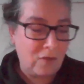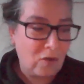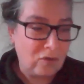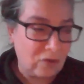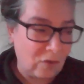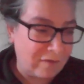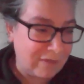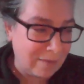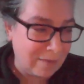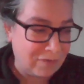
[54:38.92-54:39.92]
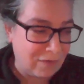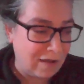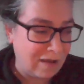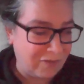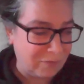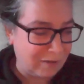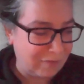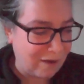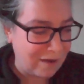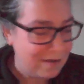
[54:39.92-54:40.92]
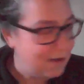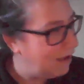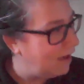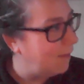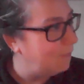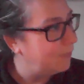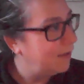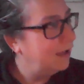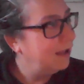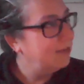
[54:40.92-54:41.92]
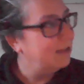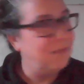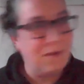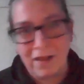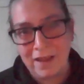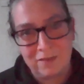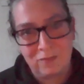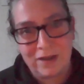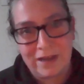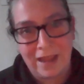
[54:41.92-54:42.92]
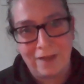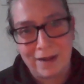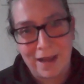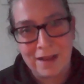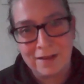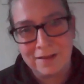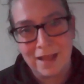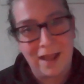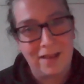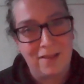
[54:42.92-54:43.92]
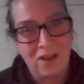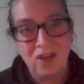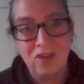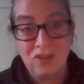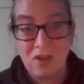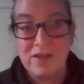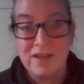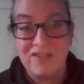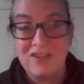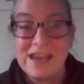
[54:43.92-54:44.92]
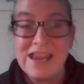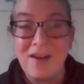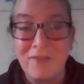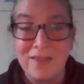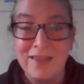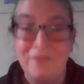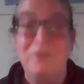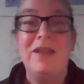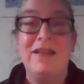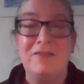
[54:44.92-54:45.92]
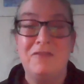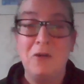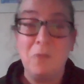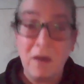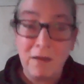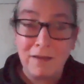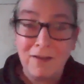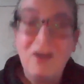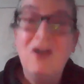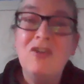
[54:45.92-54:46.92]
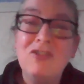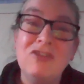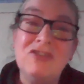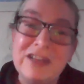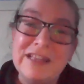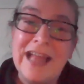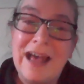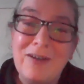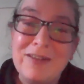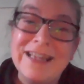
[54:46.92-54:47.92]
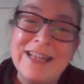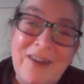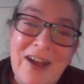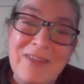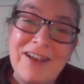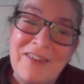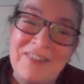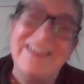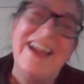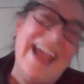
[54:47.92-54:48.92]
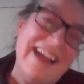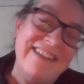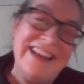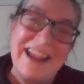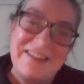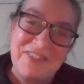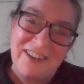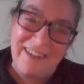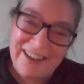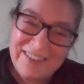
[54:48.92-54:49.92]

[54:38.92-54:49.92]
So I've named a fly after my friend. This fly has really hairy legs, and so did she after 7 weeks of field work. So she's now described after a hairy leg fly.